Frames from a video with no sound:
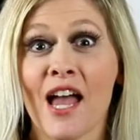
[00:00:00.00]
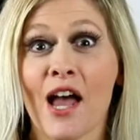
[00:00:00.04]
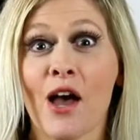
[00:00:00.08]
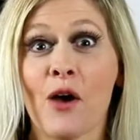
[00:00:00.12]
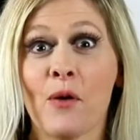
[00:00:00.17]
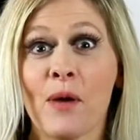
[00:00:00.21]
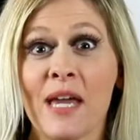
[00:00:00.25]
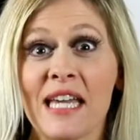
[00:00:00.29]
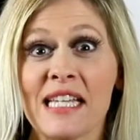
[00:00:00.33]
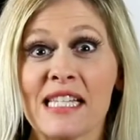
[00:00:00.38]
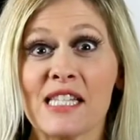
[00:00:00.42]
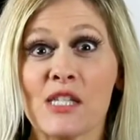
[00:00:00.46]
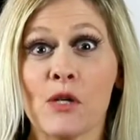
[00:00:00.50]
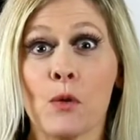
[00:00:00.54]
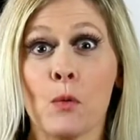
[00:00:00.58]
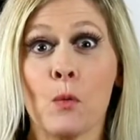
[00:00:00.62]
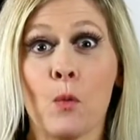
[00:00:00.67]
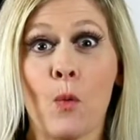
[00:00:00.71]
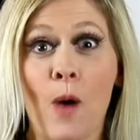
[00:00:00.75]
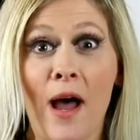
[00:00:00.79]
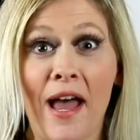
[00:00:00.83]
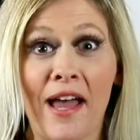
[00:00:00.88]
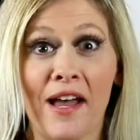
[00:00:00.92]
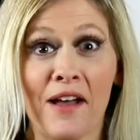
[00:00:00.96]
Okay, so
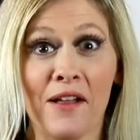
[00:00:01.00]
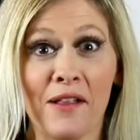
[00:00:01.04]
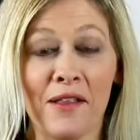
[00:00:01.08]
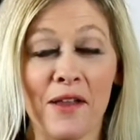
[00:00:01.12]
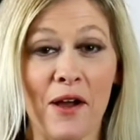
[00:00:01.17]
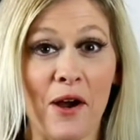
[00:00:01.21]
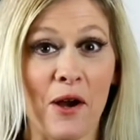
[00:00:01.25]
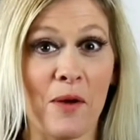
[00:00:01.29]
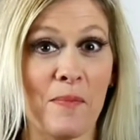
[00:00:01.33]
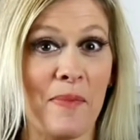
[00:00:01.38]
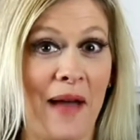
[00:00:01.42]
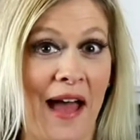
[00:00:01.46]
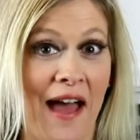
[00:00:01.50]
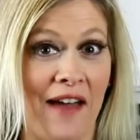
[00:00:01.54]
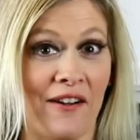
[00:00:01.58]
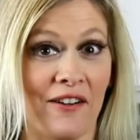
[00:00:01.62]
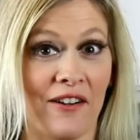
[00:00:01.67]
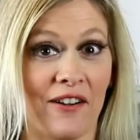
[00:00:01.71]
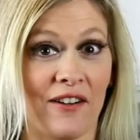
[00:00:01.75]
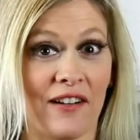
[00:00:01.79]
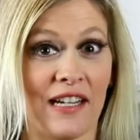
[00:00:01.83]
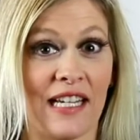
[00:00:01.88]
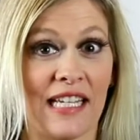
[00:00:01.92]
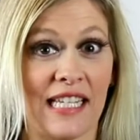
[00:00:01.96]
while our
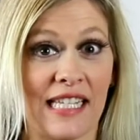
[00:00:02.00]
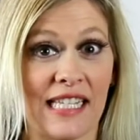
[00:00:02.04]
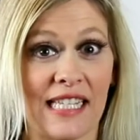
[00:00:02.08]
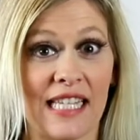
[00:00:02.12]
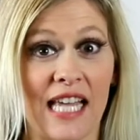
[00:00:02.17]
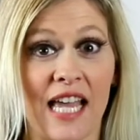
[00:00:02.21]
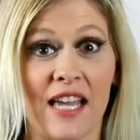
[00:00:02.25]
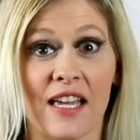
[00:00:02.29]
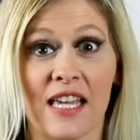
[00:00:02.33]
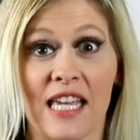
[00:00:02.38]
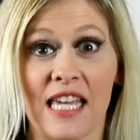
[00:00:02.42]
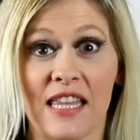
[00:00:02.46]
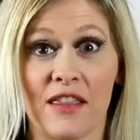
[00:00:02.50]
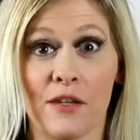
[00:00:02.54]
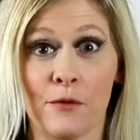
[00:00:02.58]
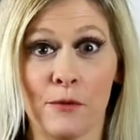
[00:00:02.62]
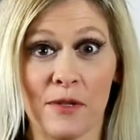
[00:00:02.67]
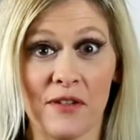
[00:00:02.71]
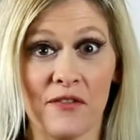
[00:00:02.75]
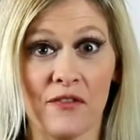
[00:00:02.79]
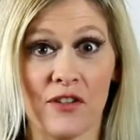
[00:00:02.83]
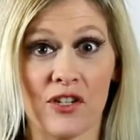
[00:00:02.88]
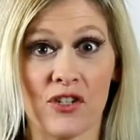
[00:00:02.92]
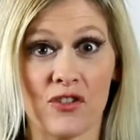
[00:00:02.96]
batter is in the
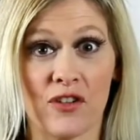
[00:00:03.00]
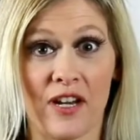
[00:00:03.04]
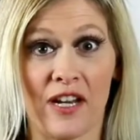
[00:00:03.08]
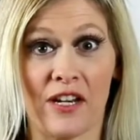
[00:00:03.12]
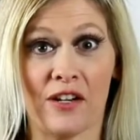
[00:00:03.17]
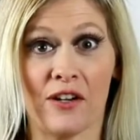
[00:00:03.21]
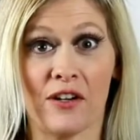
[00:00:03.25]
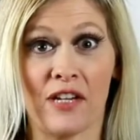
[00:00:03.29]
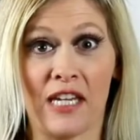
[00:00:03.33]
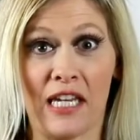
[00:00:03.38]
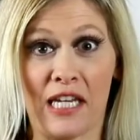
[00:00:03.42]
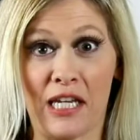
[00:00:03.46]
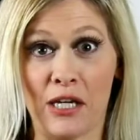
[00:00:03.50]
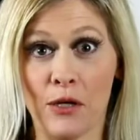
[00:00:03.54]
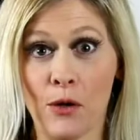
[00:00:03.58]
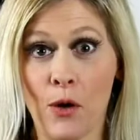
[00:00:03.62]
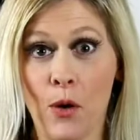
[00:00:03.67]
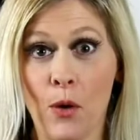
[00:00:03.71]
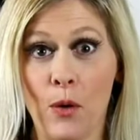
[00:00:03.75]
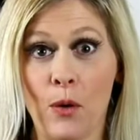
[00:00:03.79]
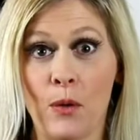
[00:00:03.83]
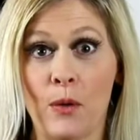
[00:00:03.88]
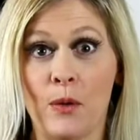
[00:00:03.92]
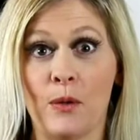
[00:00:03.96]
refrigerator getting
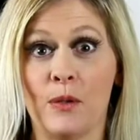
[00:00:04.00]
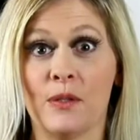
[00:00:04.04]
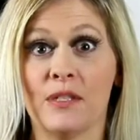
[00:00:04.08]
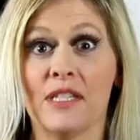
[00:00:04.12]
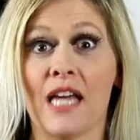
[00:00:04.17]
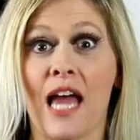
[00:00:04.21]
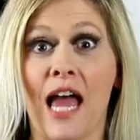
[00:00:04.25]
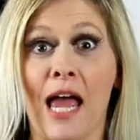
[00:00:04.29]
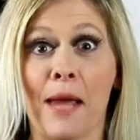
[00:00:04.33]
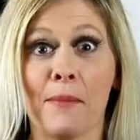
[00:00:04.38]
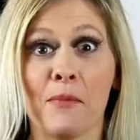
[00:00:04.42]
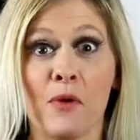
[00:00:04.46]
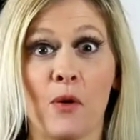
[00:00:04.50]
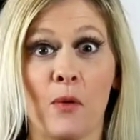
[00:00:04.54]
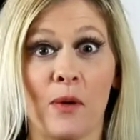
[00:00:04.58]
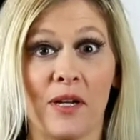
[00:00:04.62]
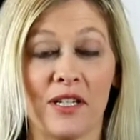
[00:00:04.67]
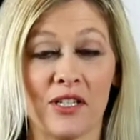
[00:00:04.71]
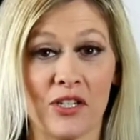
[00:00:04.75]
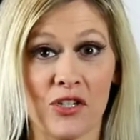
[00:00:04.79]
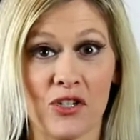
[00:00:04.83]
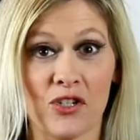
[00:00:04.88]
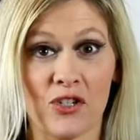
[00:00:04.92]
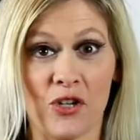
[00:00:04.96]
cold, I'm
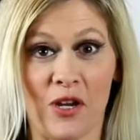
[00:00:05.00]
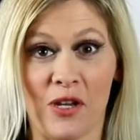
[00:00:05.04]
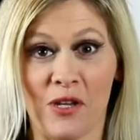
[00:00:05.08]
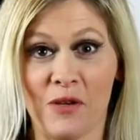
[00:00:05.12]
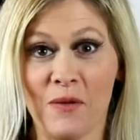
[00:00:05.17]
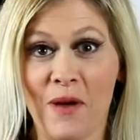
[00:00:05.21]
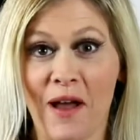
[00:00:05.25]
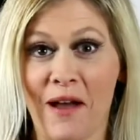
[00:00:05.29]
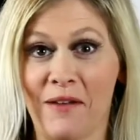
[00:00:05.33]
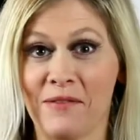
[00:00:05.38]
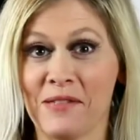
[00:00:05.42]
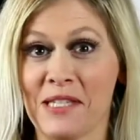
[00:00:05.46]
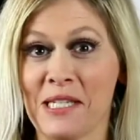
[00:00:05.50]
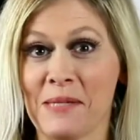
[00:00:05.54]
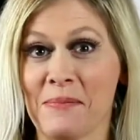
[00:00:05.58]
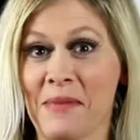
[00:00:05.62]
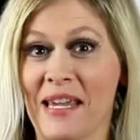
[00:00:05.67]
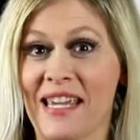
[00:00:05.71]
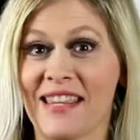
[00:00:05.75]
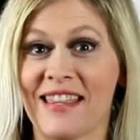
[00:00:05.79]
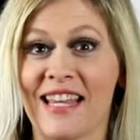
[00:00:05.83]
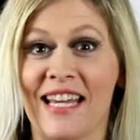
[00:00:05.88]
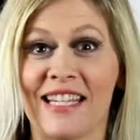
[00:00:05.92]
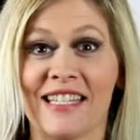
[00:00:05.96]
going to show you how to
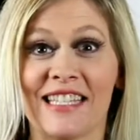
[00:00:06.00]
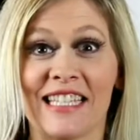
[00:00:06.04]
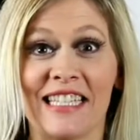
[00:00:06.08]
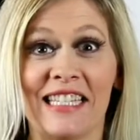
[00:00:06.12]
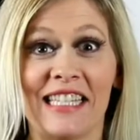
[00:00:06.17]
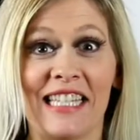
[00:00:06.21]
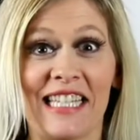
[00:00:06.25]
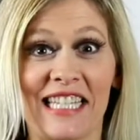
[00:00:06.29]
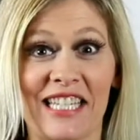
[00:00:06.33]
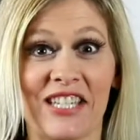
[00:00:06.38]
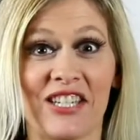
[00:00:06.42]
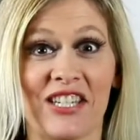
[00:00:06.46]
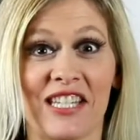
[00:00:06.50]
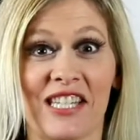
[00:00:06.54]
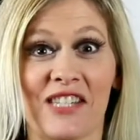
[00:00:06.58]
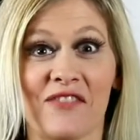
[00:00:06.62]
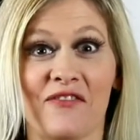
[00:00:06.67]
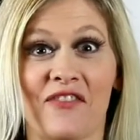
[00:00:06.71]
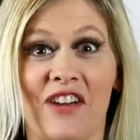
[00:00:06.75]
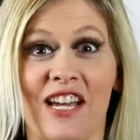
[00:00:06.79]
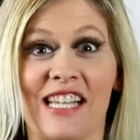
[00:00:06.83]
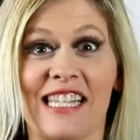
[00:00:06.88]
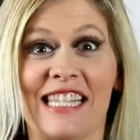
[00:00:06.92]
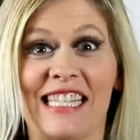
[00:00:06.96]
make that delicious
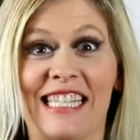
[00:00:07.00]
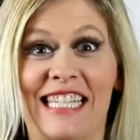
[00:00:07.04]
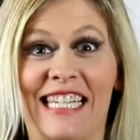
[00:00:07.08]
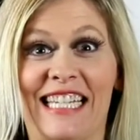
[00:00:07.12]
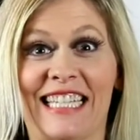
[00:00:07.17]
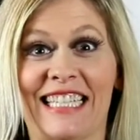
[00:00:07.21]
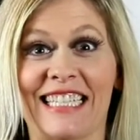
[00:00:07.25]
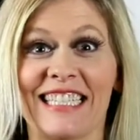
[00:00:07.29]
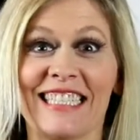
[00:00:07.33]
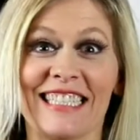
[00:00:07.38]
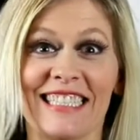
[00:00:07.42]
frosting.